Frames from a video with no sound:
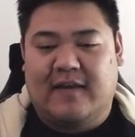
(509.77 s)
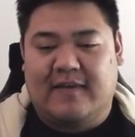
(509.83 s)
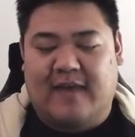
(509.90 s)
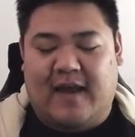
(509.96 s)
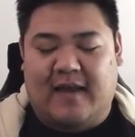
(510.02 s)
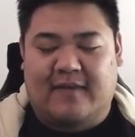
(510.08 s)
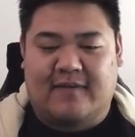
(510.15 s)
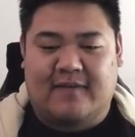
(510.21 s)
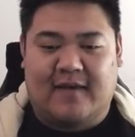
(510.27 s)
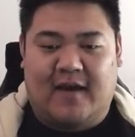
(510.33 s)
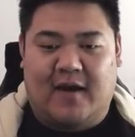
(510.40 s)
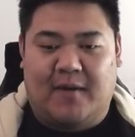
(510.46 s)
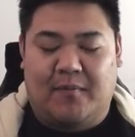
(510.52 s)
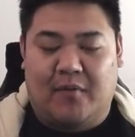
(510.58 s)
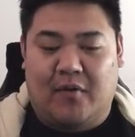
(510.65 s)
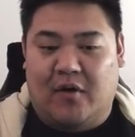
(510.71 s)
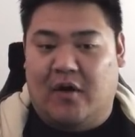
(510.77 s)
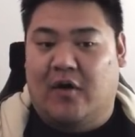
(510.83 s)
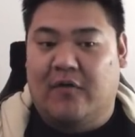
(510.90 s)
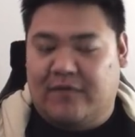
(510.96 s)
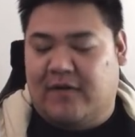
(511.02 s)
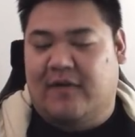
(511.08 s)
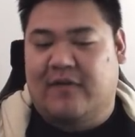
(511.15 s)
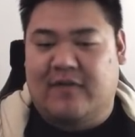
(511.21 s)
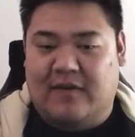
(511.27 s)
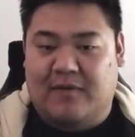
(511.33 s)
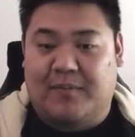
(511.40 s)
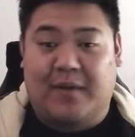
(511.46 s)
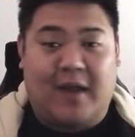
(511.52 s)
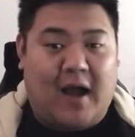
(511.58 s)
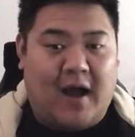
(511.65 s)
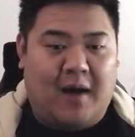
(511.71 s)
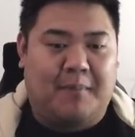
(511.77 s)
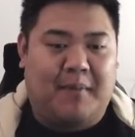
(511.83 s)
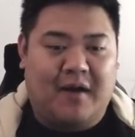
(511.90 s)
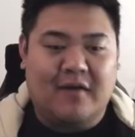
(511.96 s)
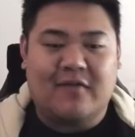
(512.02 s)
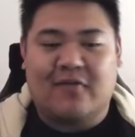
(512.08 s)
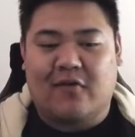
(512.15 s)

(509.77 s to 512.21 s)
that Earth does tend to play are monks.